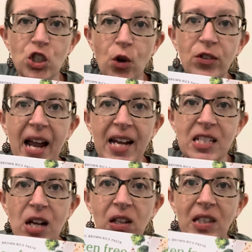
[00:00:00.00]
Jovial
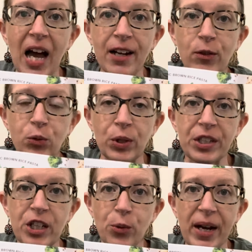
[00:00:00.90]
has a lot of
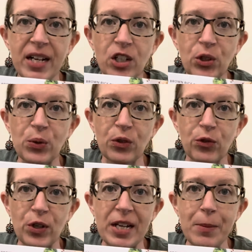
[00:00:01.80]
really great
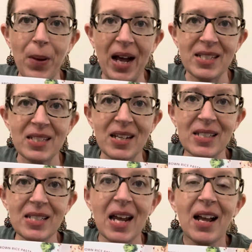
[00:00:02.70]
gluten-free
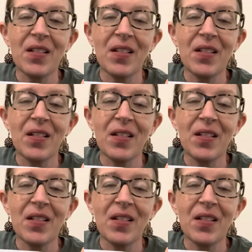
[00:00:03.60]
pastas.